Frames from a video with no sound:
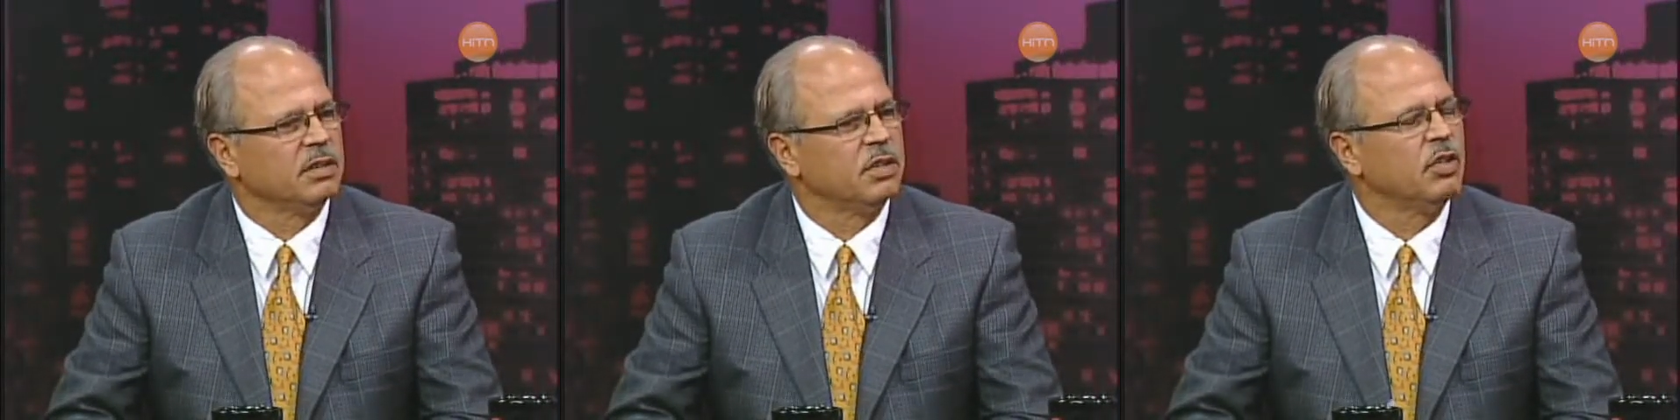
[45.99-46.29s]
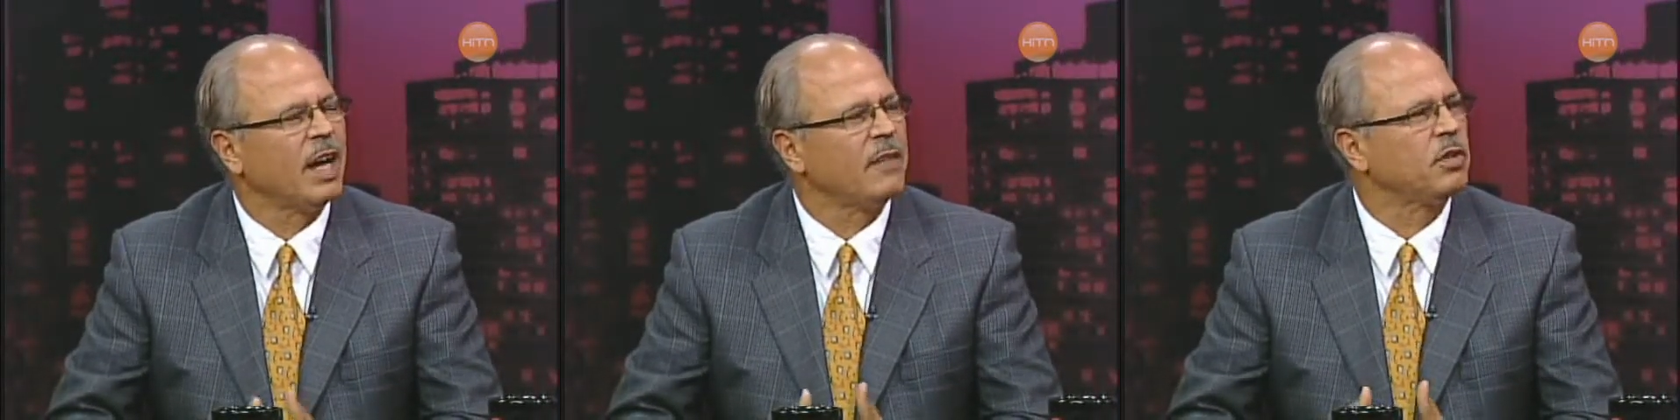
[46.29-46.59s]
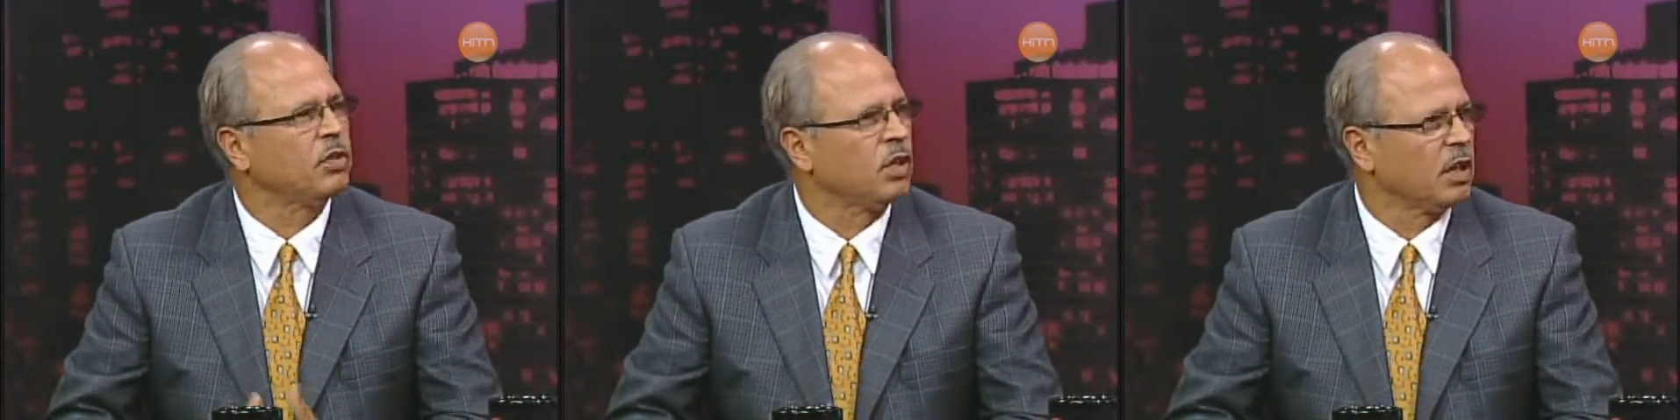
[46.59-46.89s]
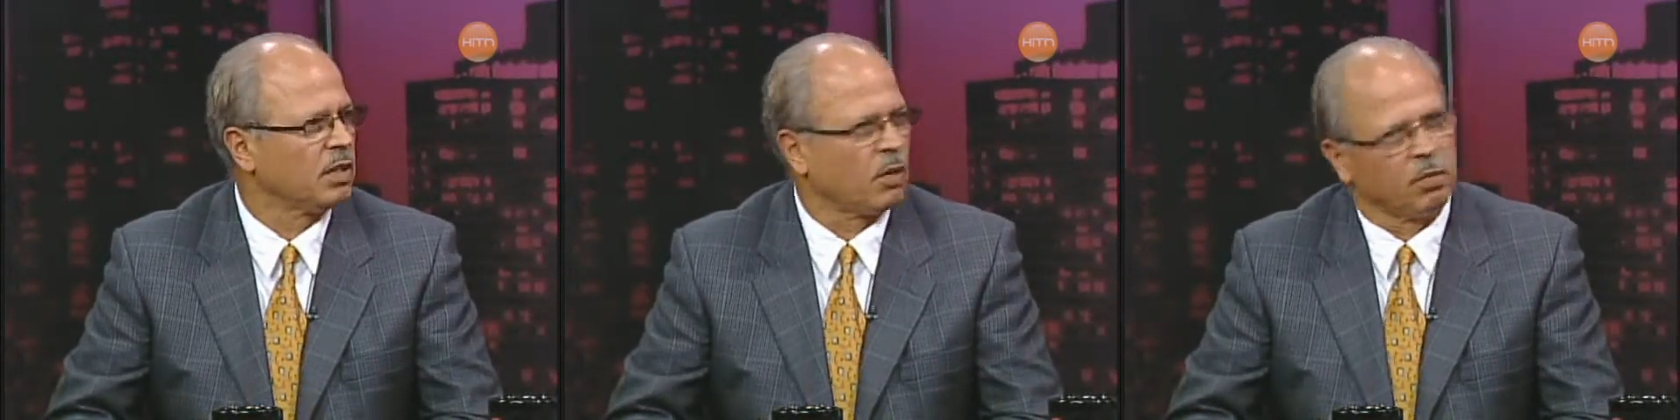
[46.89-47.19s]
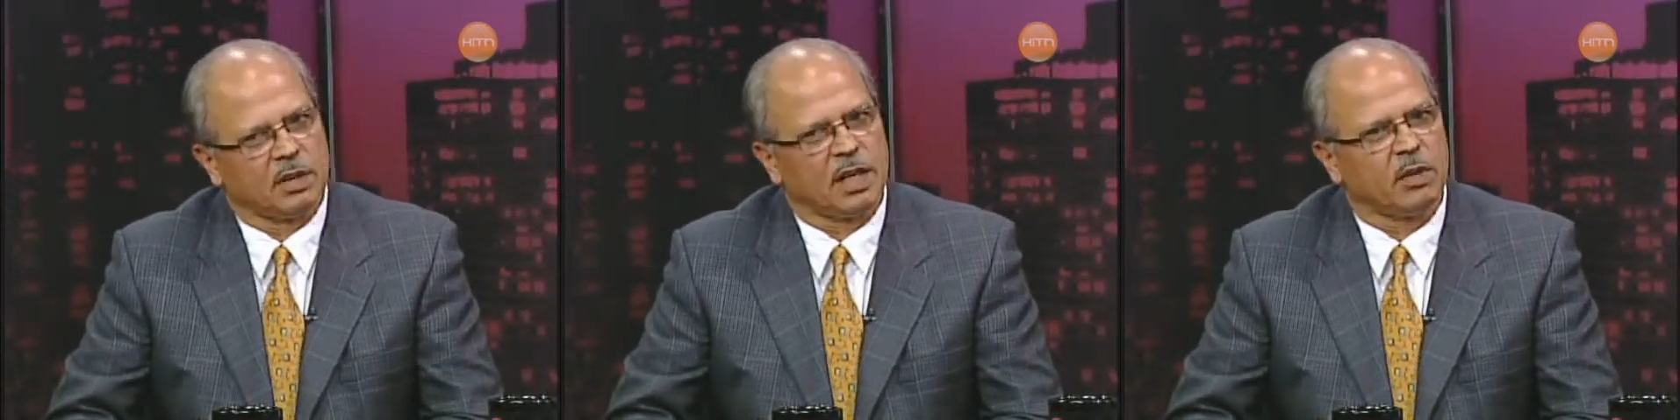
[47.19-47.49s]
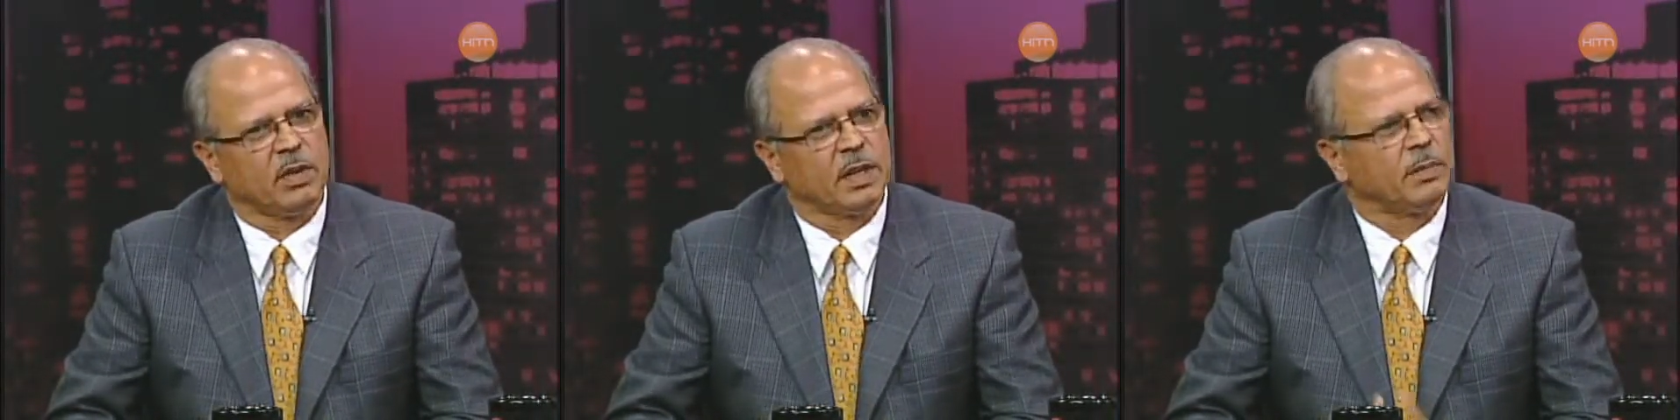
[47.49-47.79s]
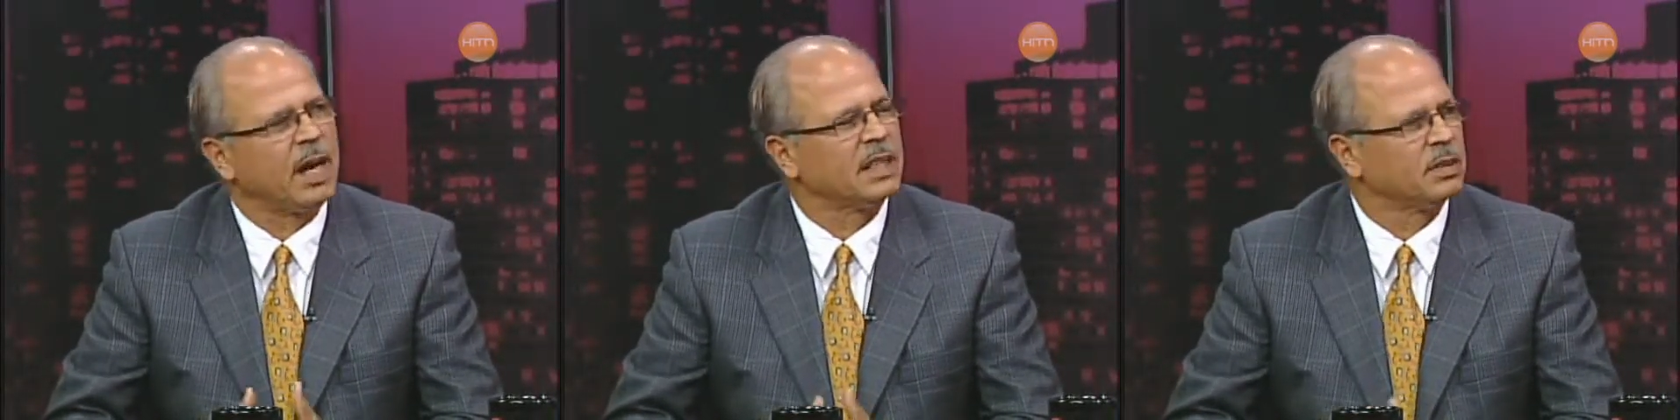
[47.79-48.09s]
you have to take away the
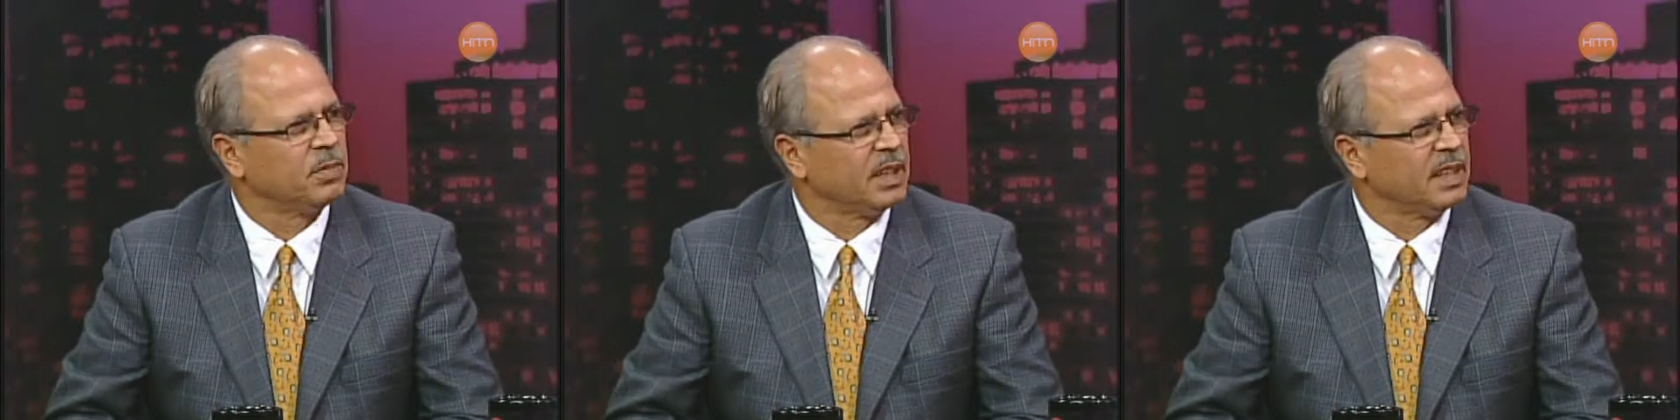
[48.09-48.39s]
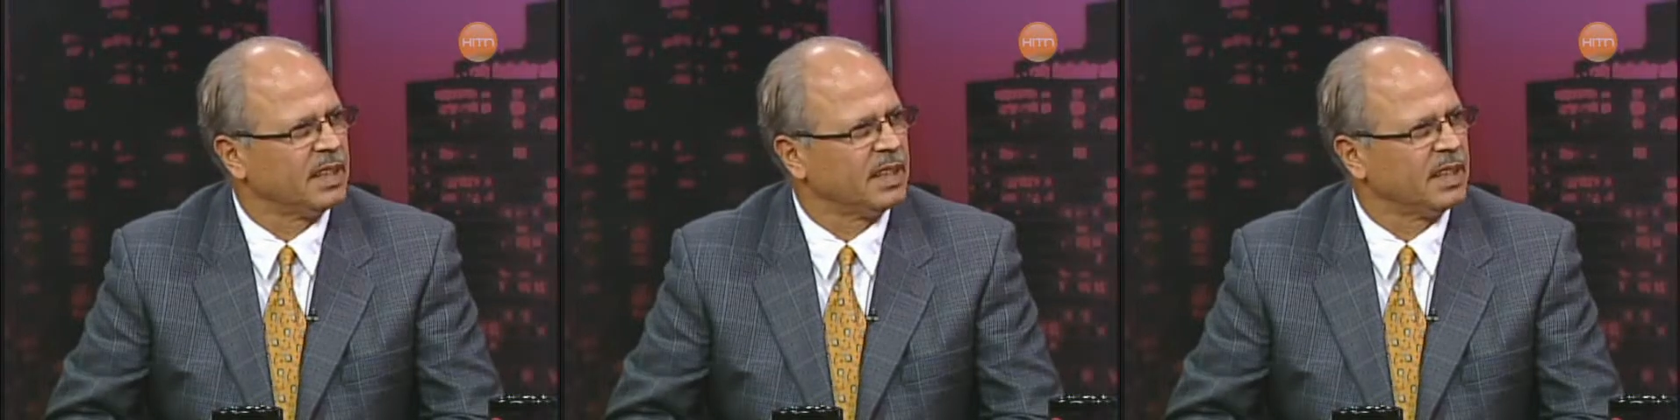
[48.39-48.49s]
possibility